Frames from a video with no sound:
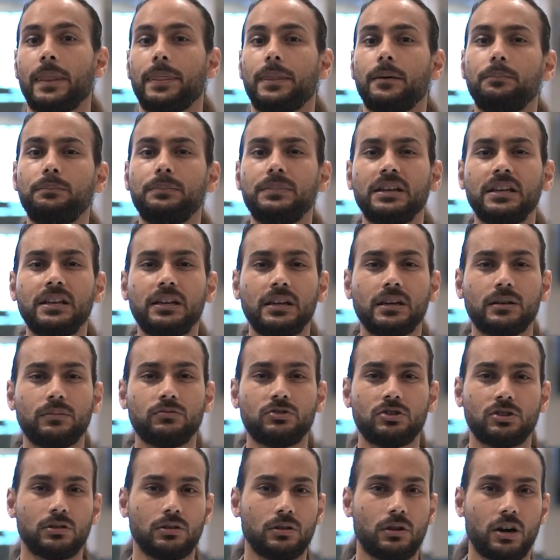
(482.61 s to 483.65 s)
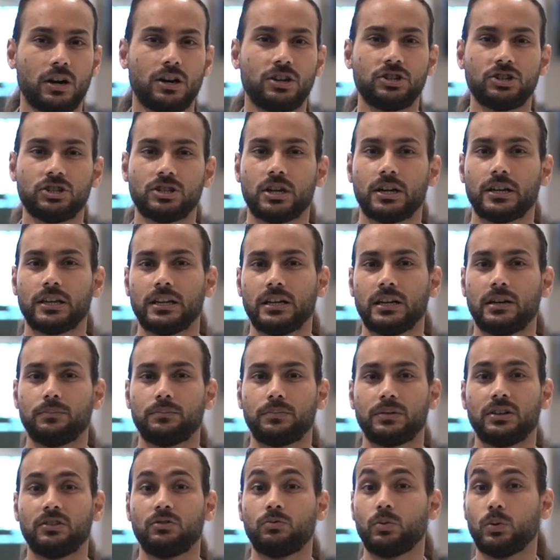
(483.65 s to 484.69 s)
The medium to large trucking
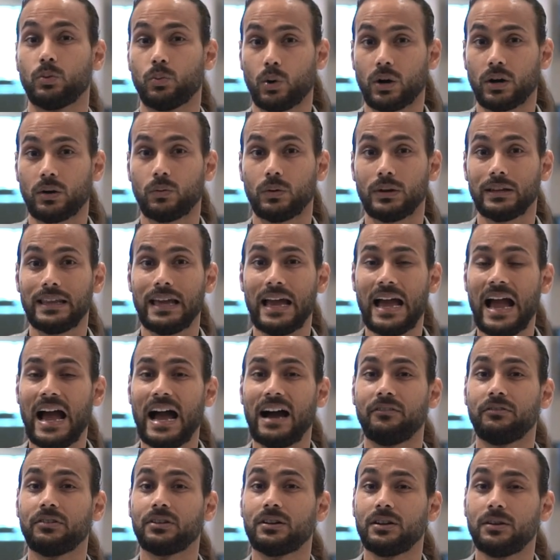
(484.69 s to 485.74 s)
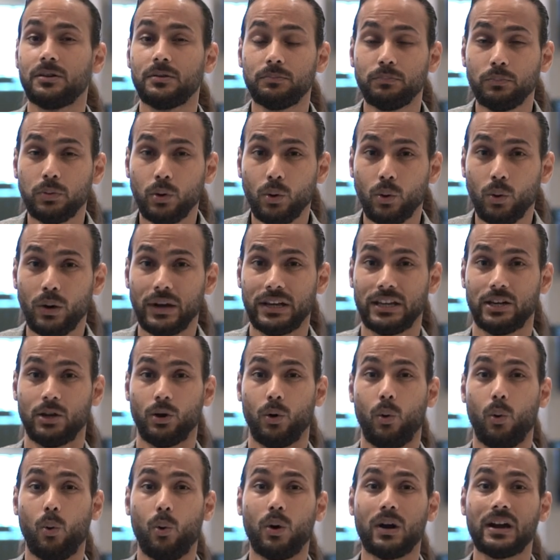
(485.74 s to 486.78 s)
companies we work with have an employee
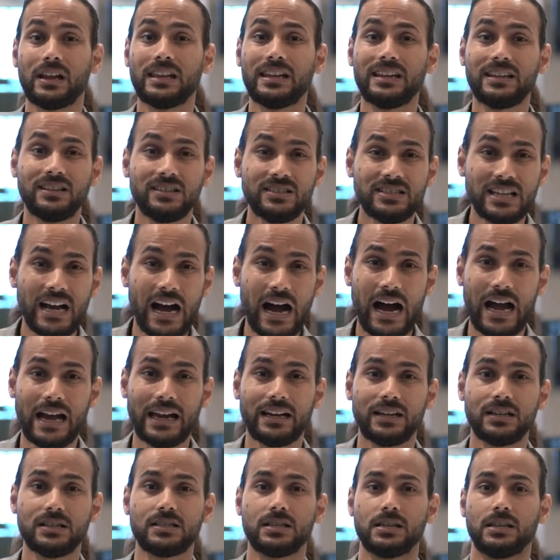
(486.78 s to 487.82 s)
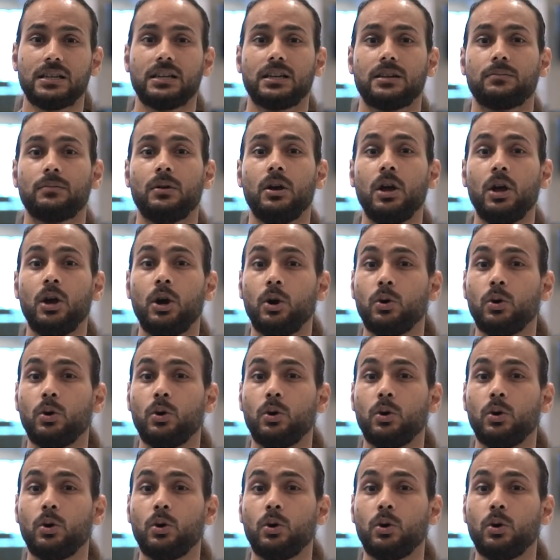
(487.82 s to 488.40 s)
or an entire team